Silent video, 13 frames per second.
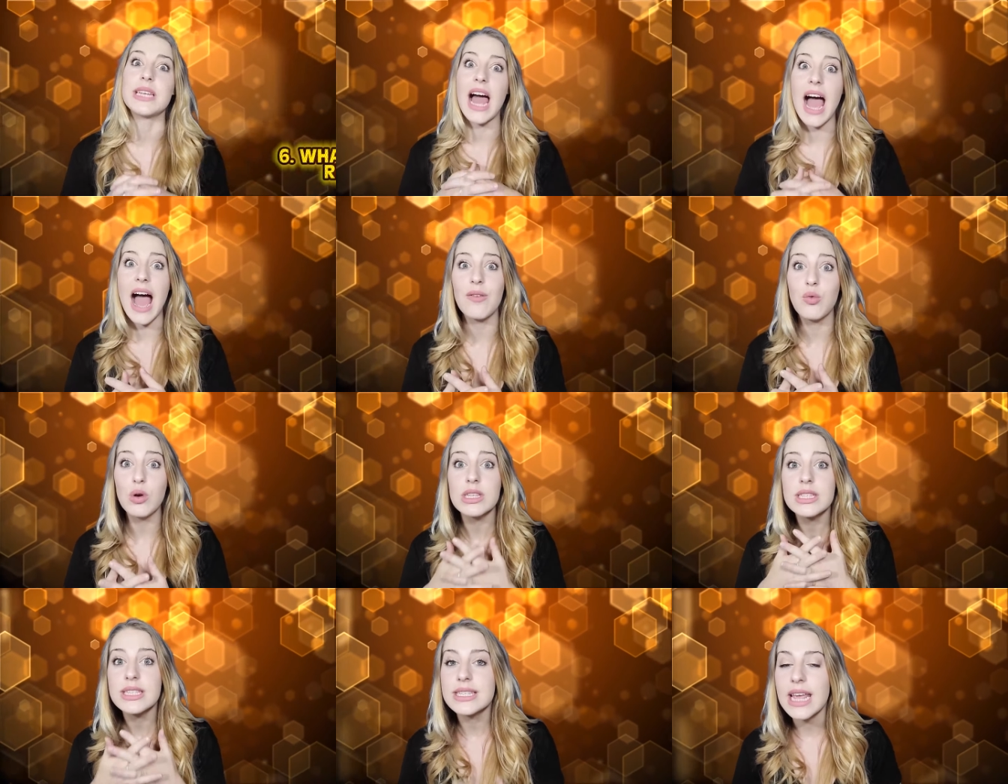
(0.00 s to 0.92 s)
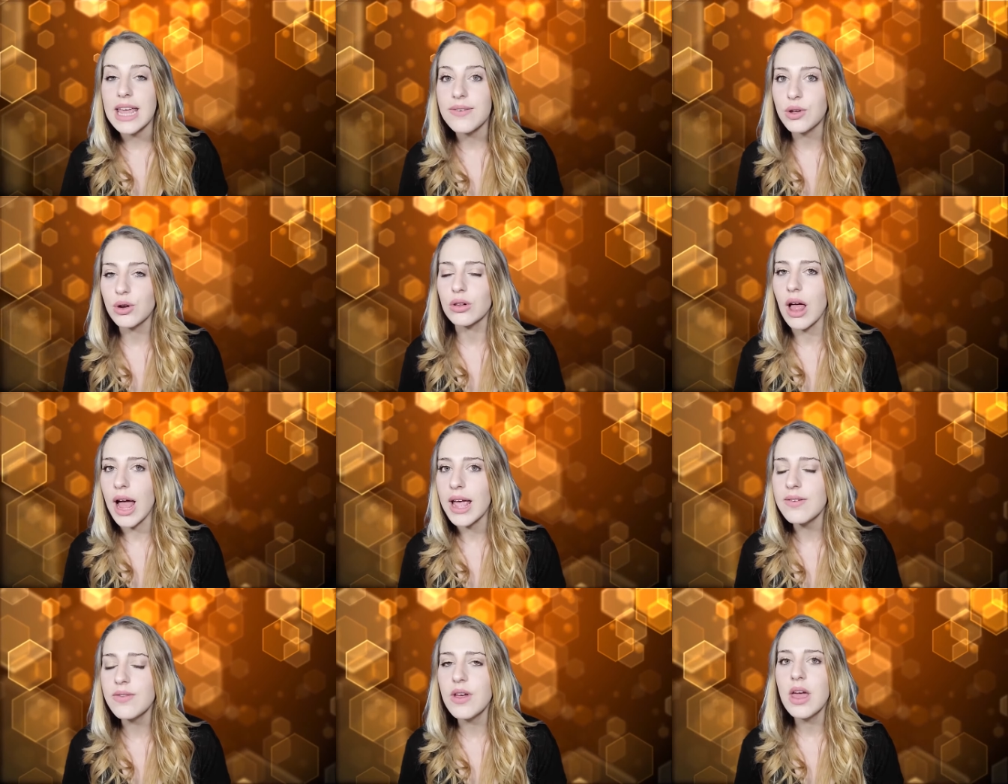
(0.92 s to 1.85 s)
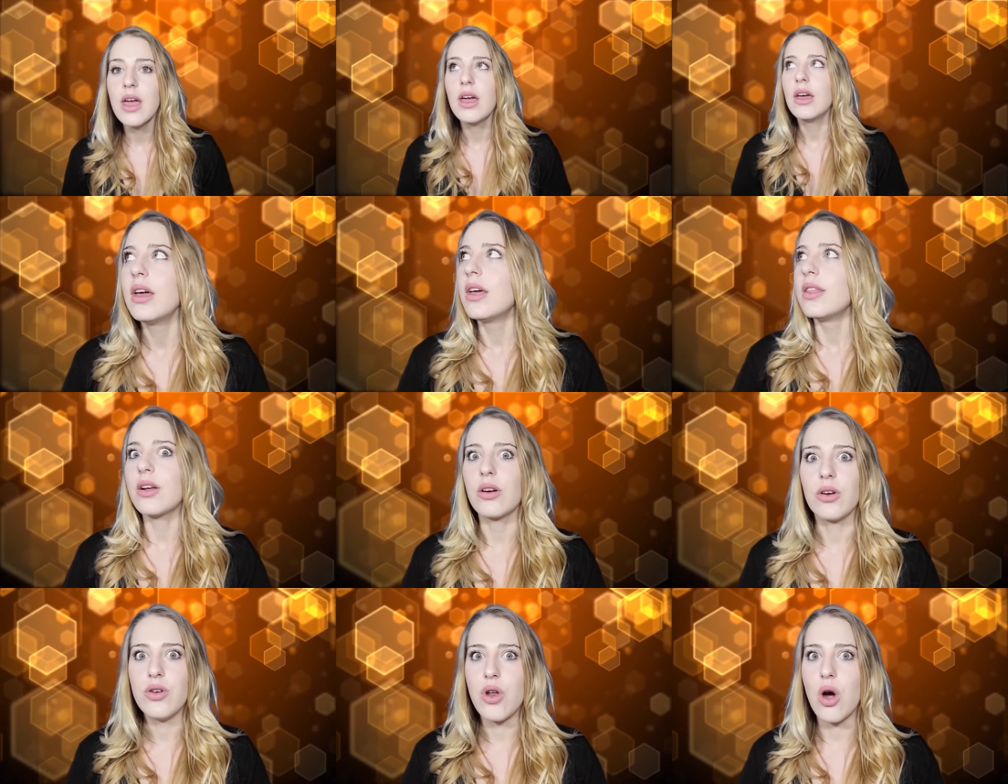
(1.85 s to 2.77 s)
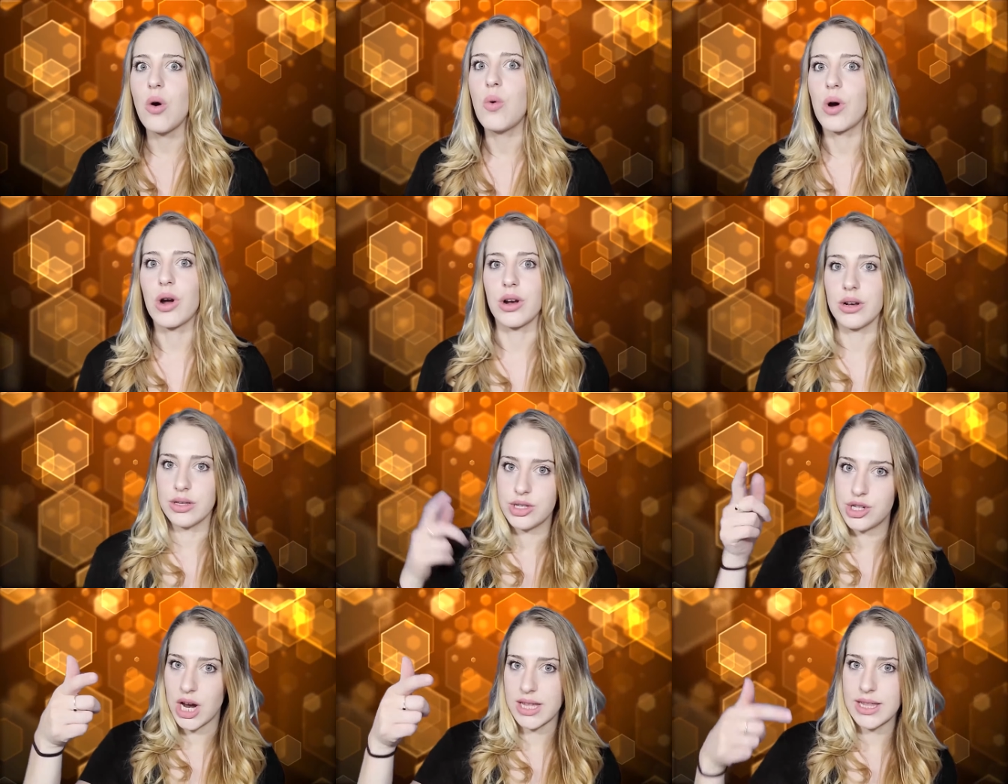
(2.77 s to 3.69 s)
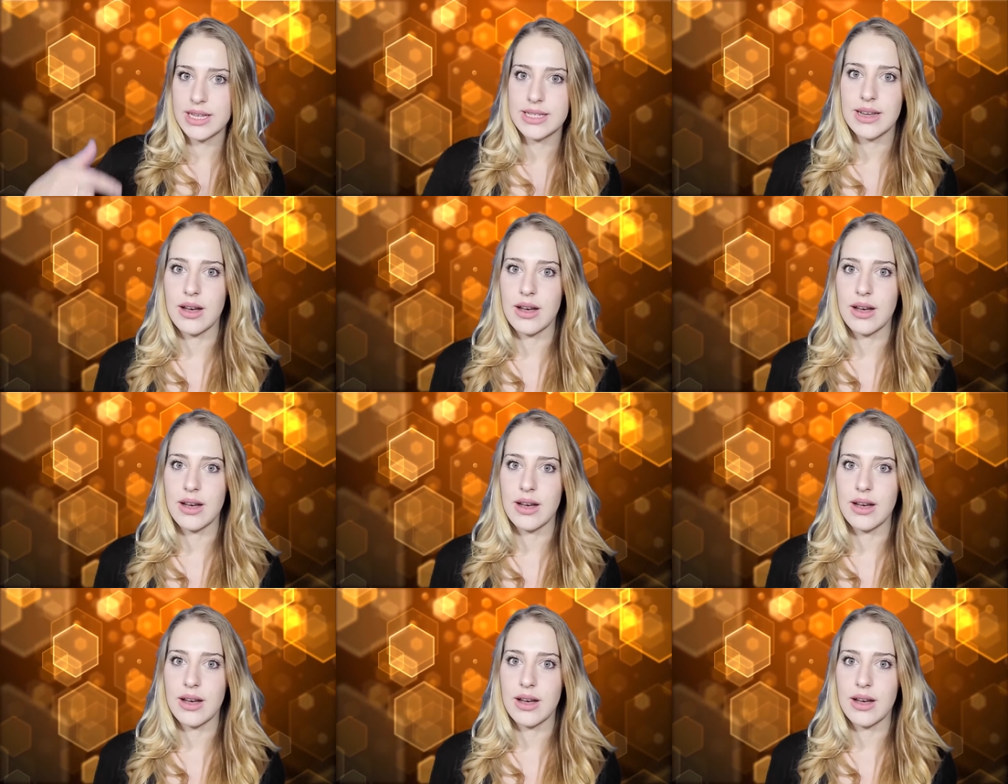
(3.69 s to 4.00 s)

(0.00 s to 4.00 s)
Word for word: to have one save your life, there are no words. Check this